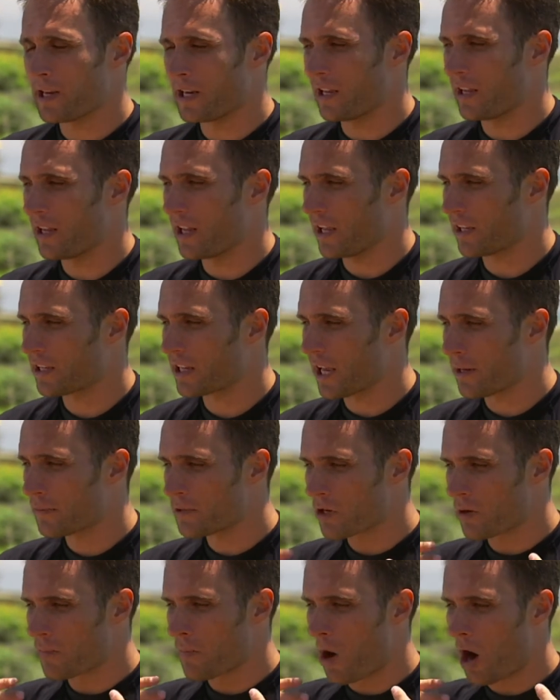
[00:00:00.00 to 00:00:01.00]
It, it
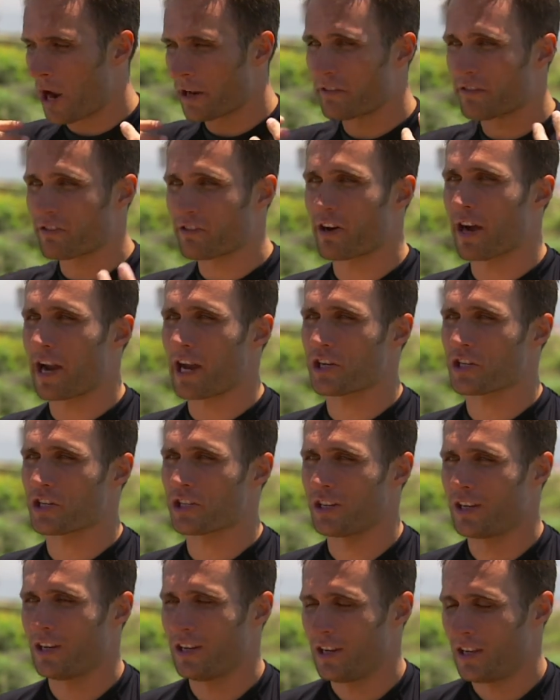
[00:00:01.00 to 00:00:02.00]
keeps your mind fresh
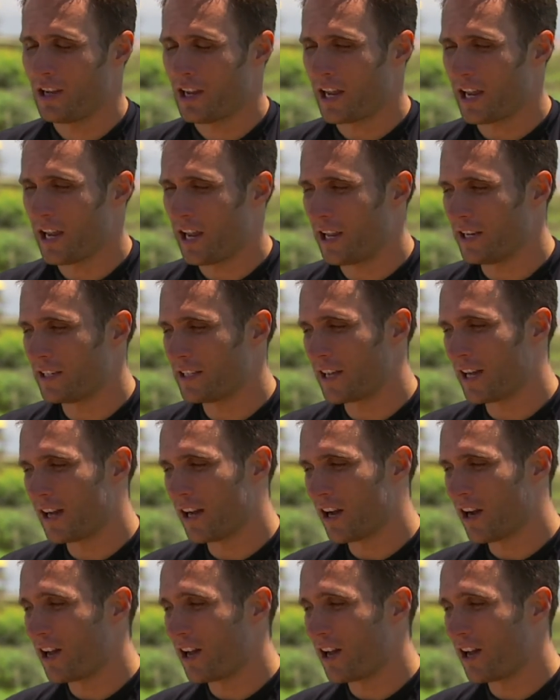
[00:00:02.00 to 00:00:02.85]
and uh,